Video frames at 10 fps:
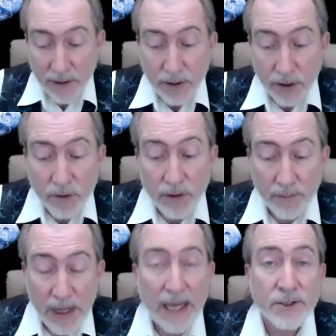that you're the
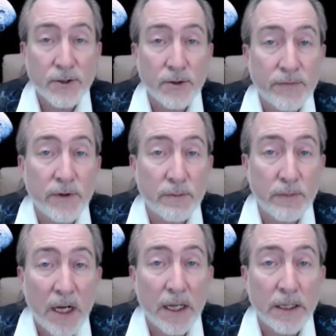master of your
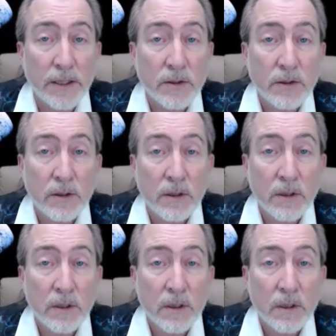mind.
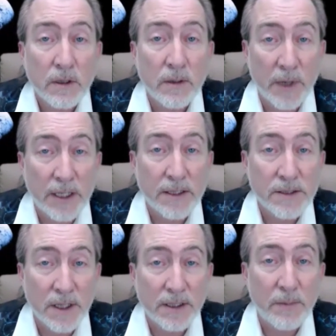The mind Absolutely. is